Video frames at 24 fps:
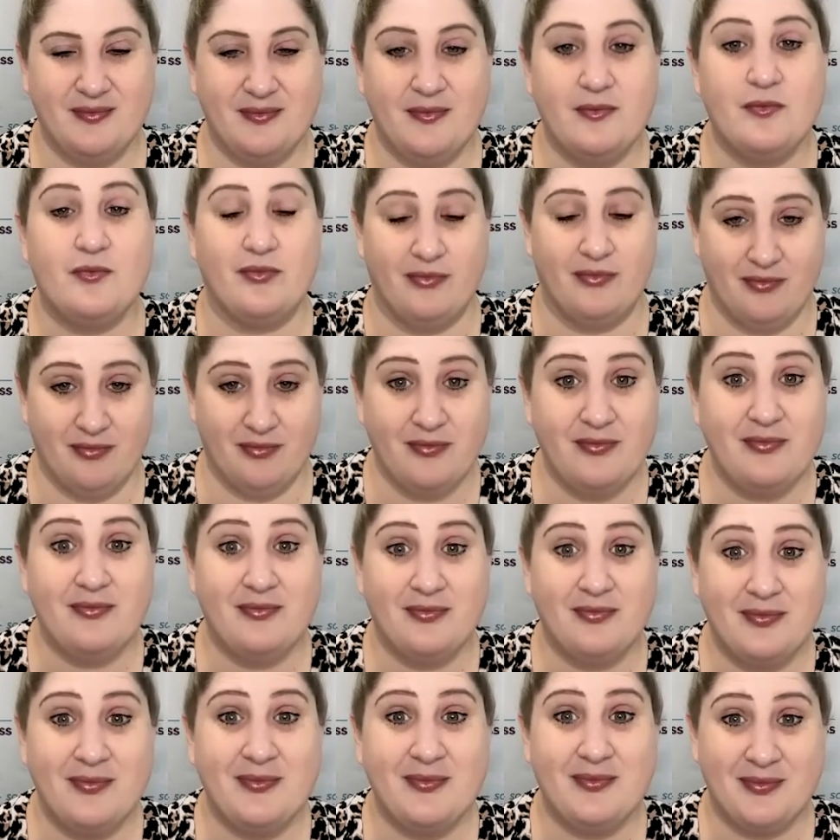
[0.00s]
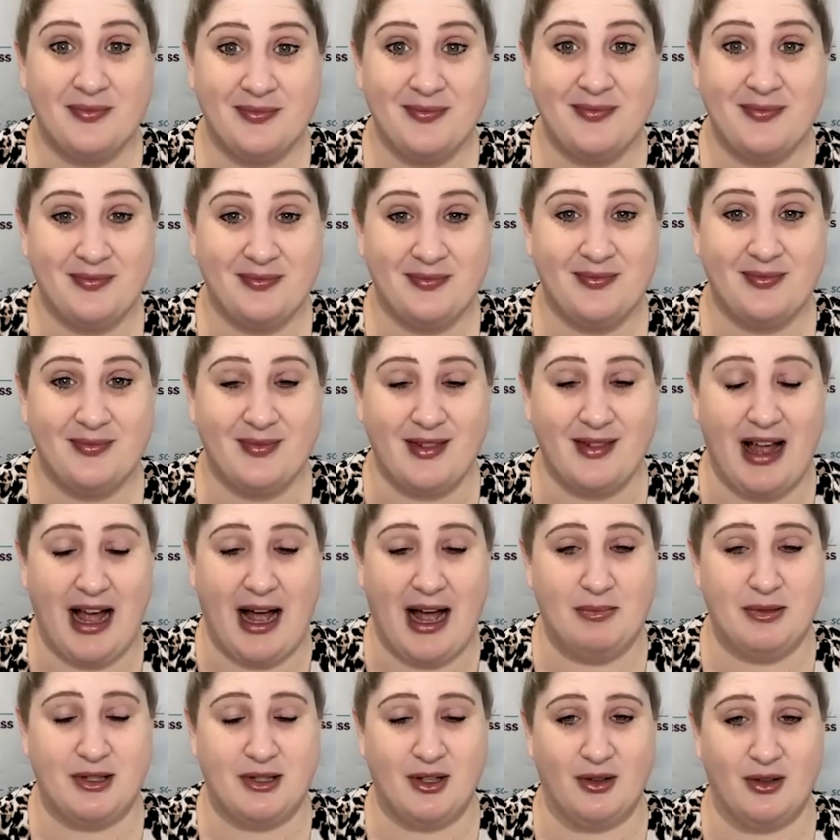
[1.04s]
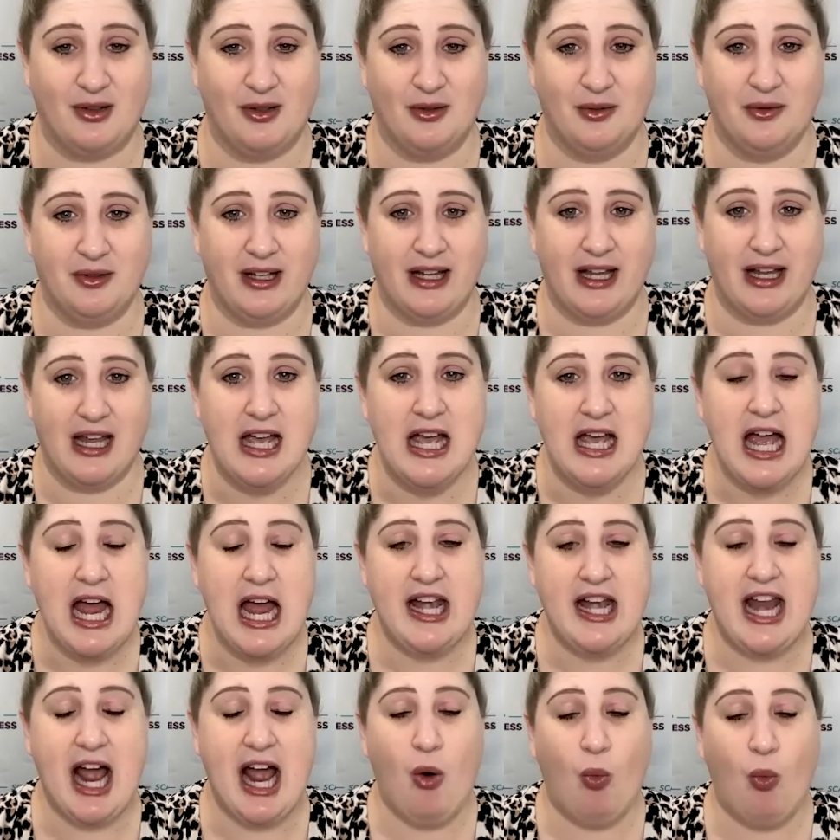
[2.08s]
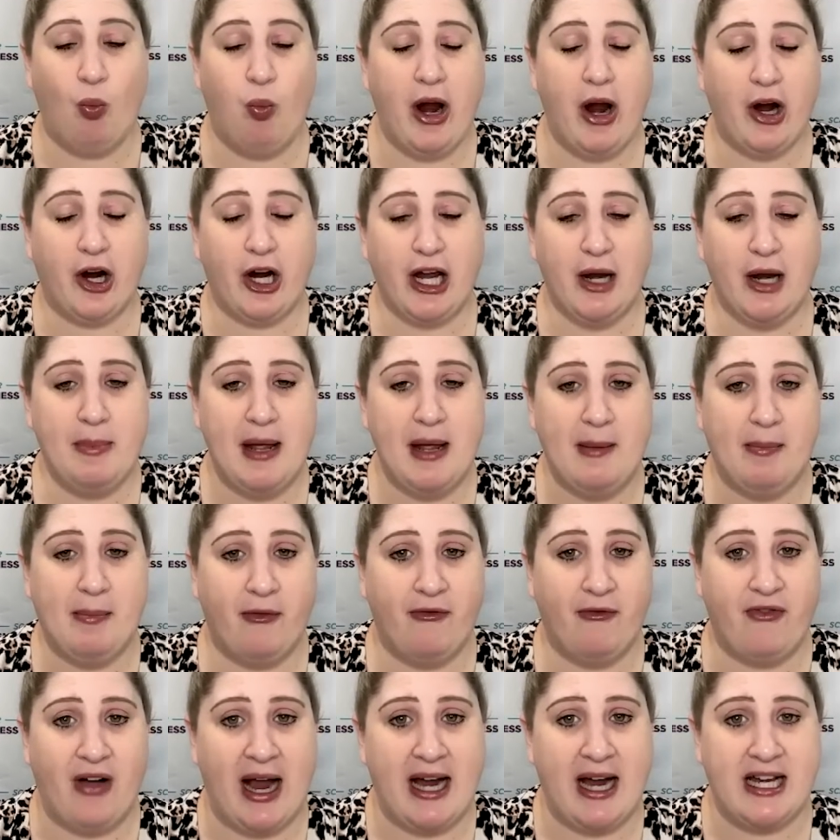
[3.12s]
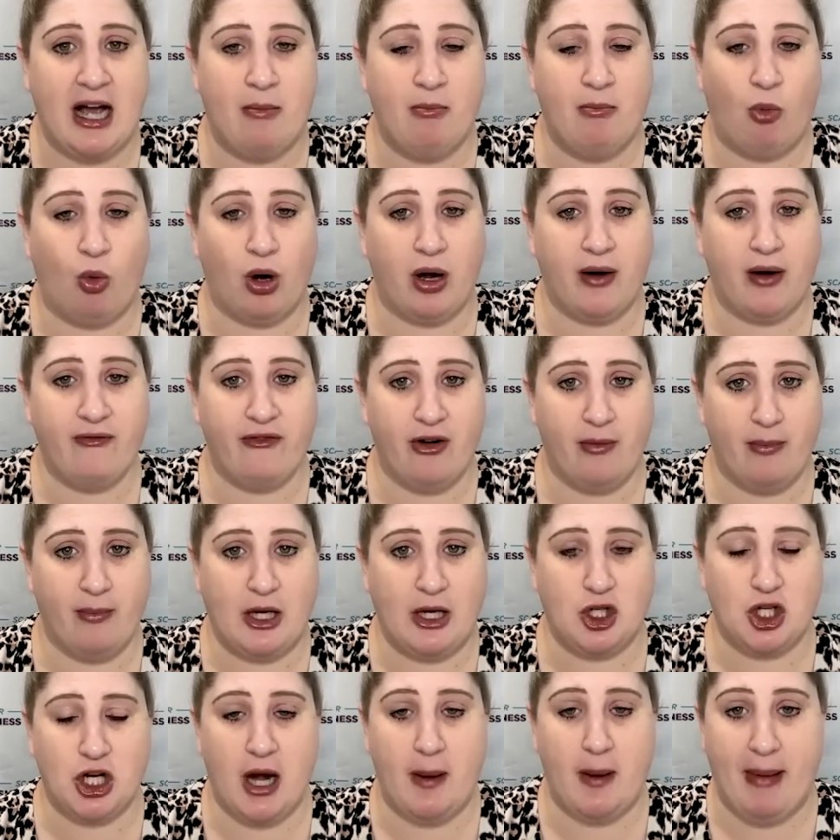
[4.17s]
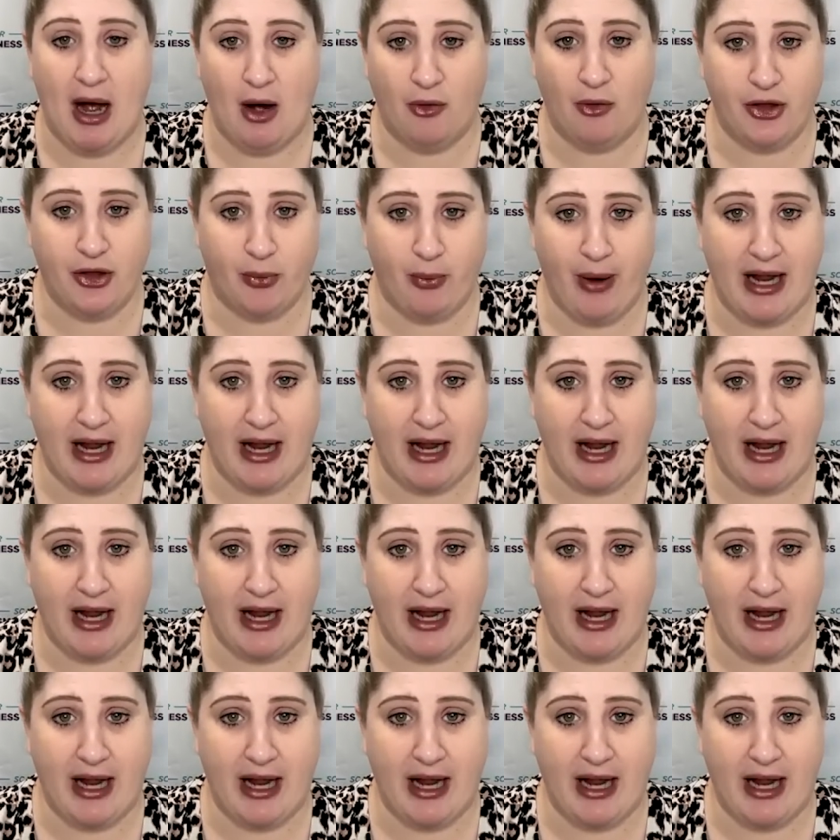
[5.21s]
Be excited for yourself. Absolutely. now, where can people find out more information about the